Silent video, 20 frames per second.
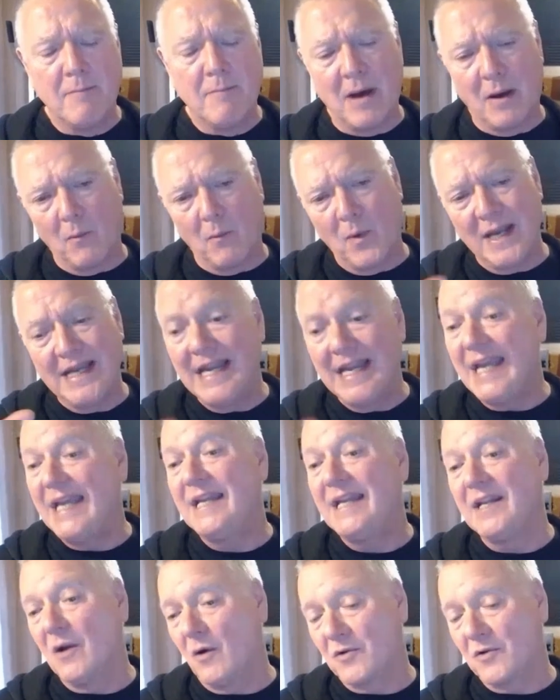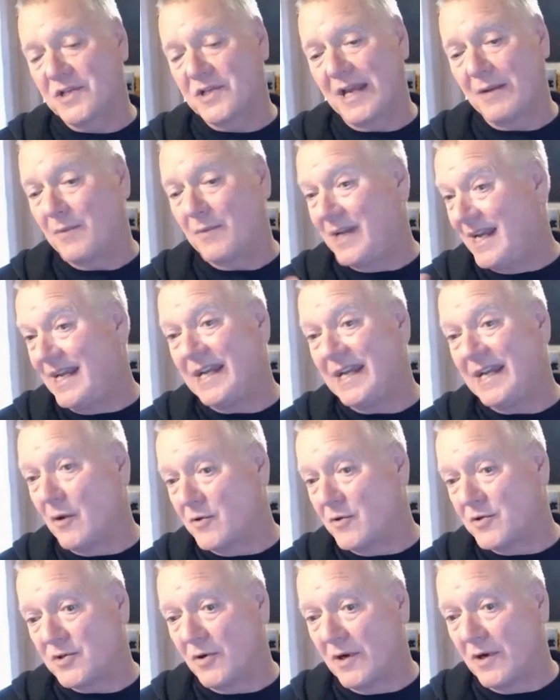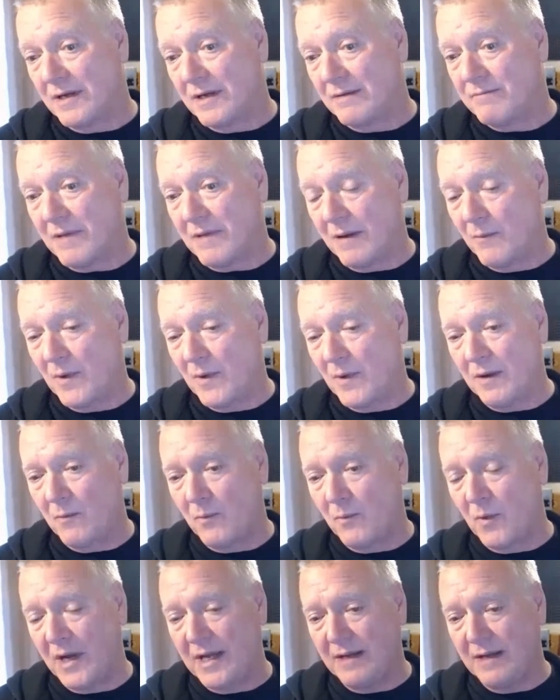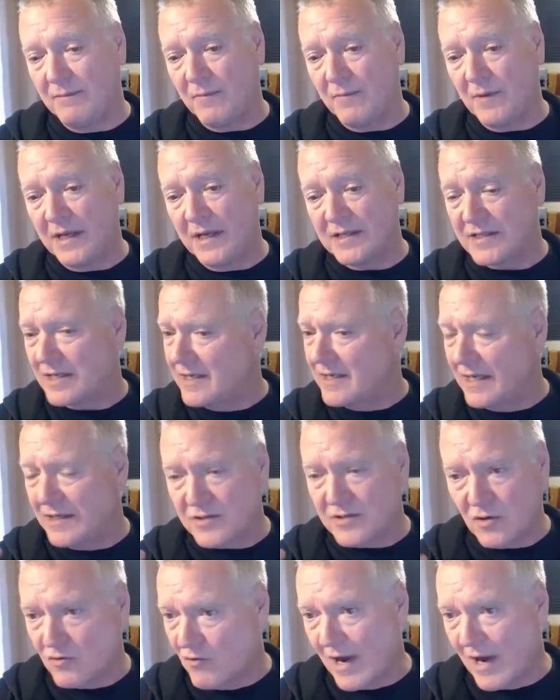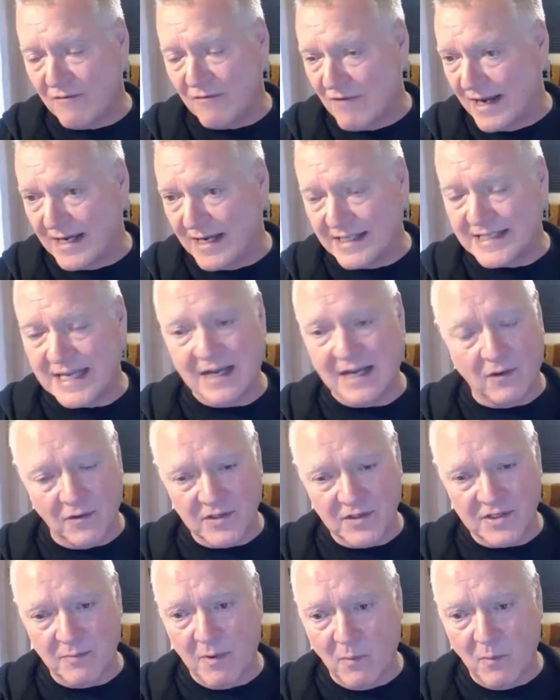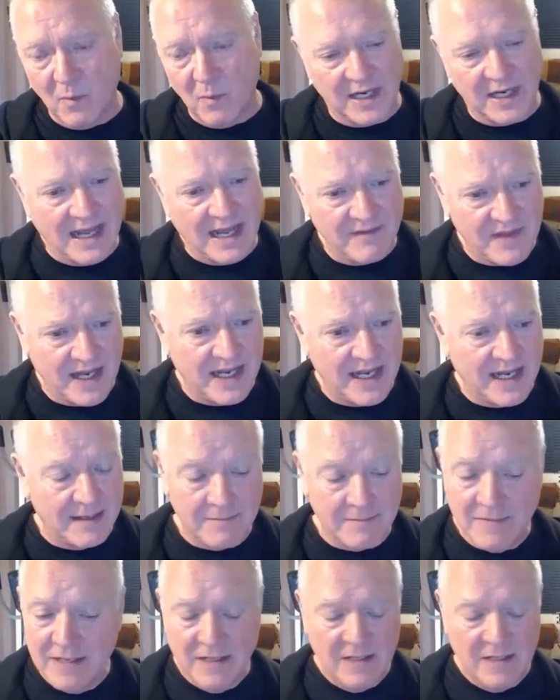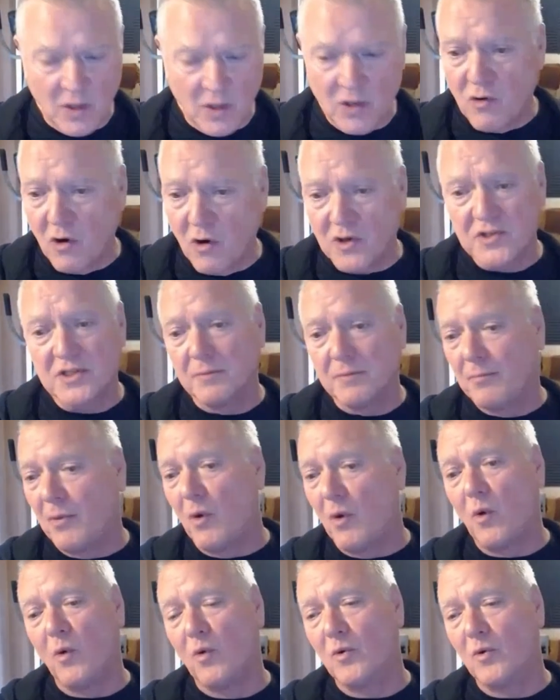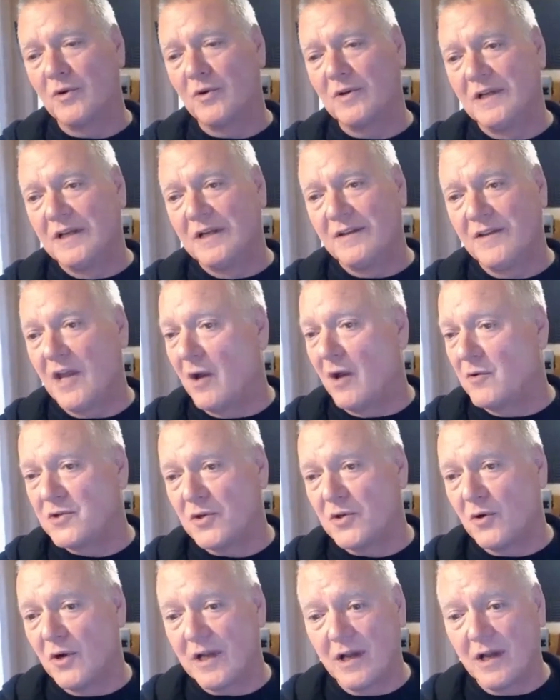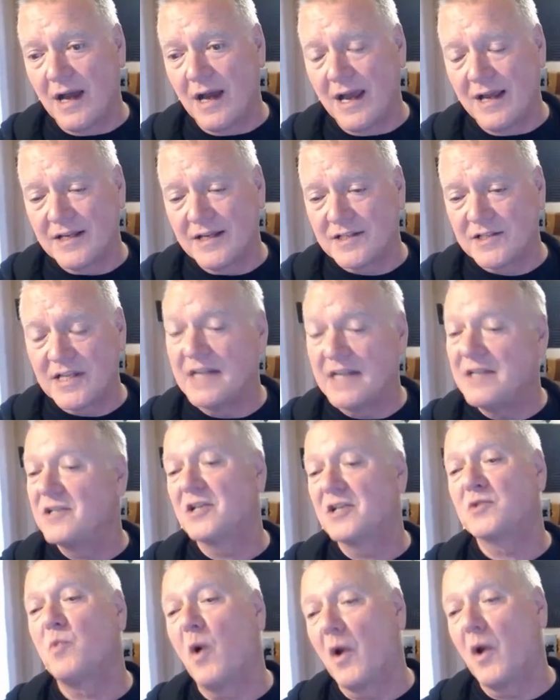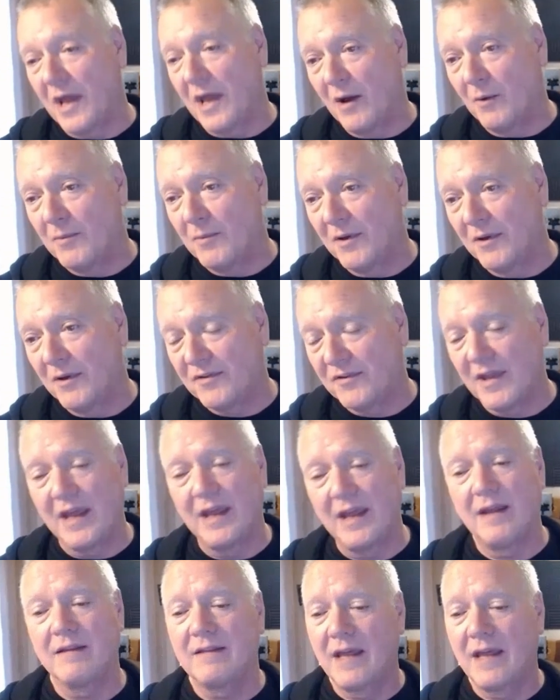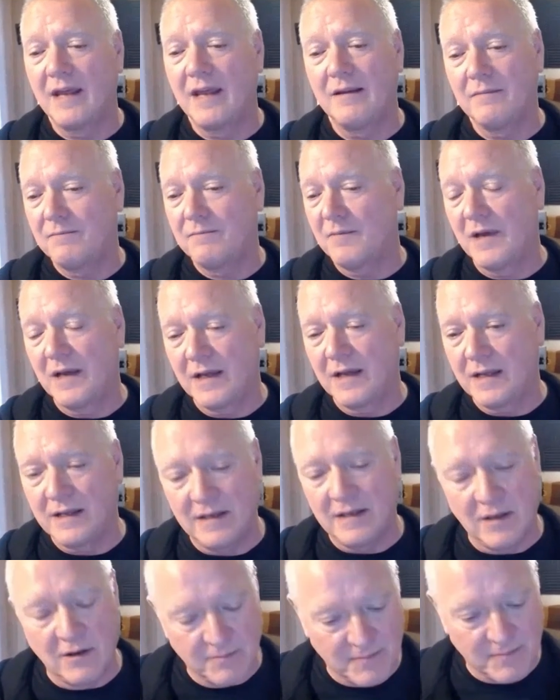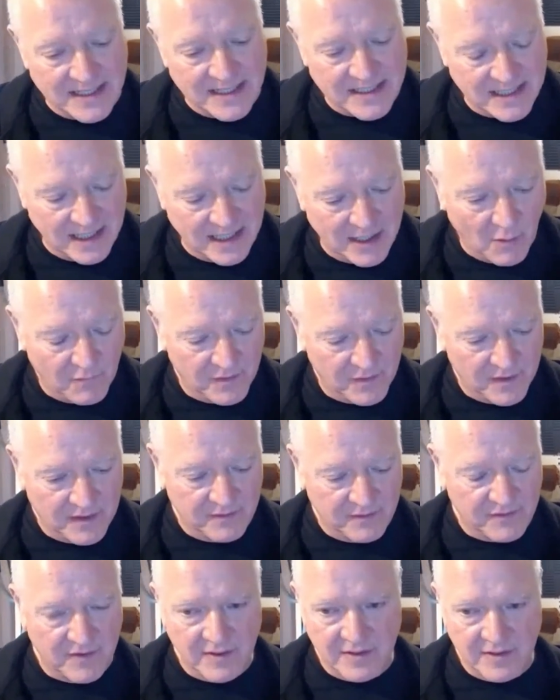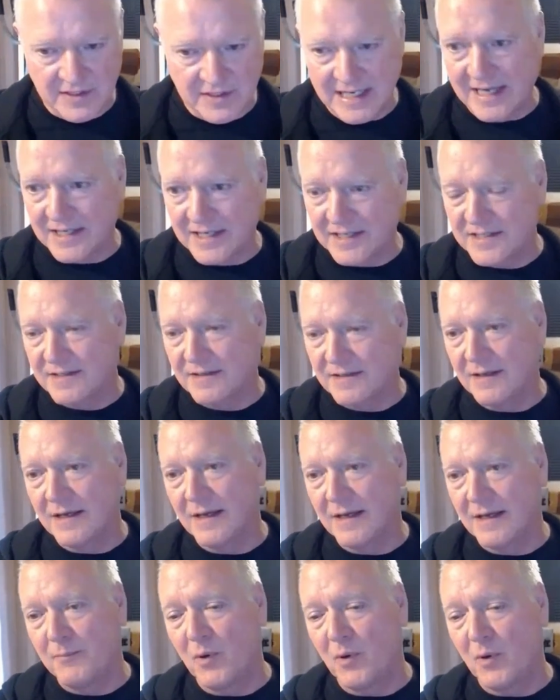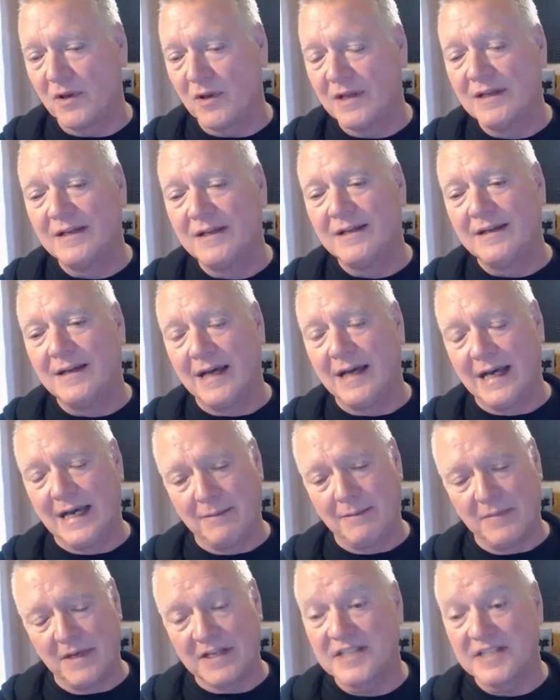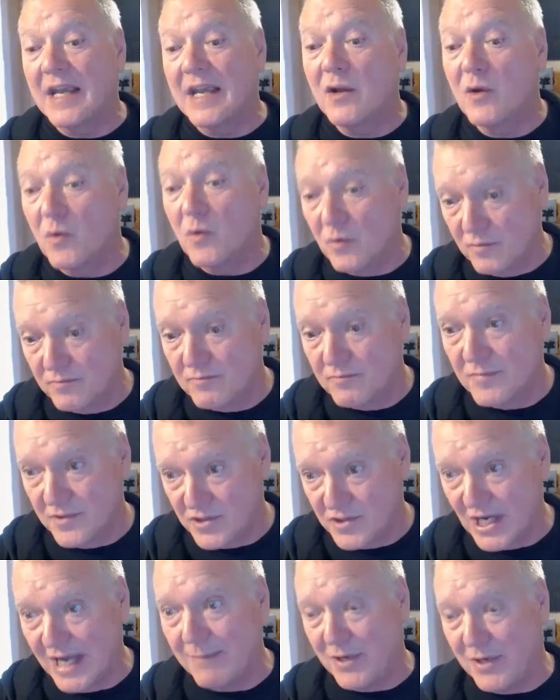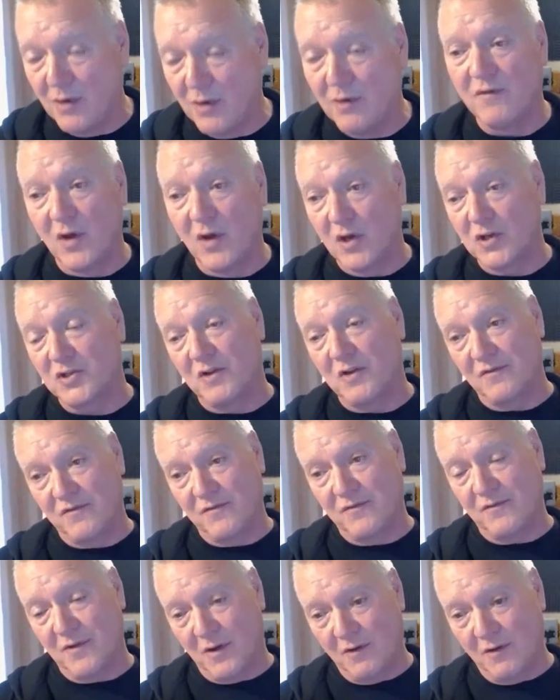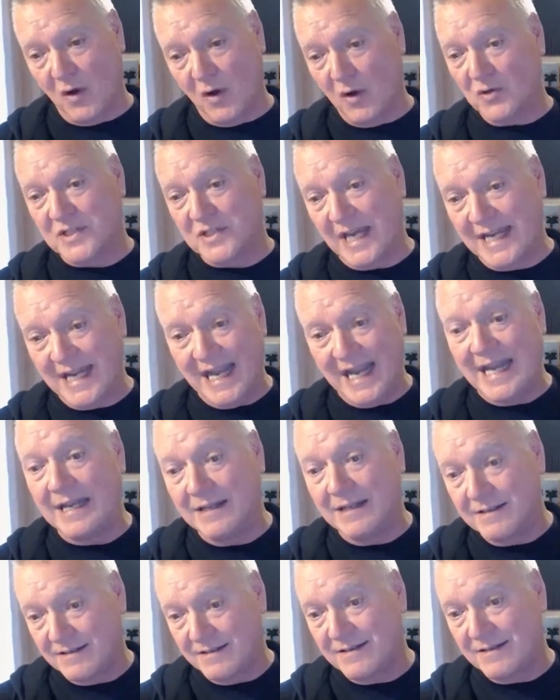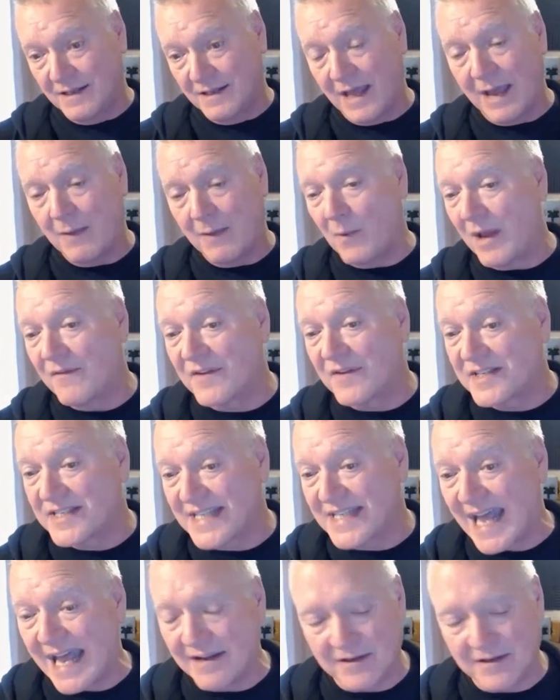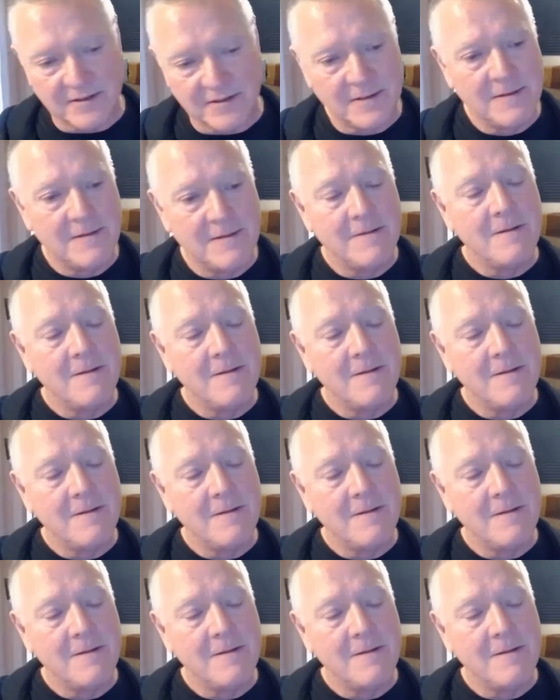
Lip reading: But we needed Octane, we needed OTOY, and it's a great render technology. We wanted to have that in. So across the board, the OTOY guys didn't just want to help us. They you know, basically offered to let us put a single GPU version of Octane in Lightwave as standard.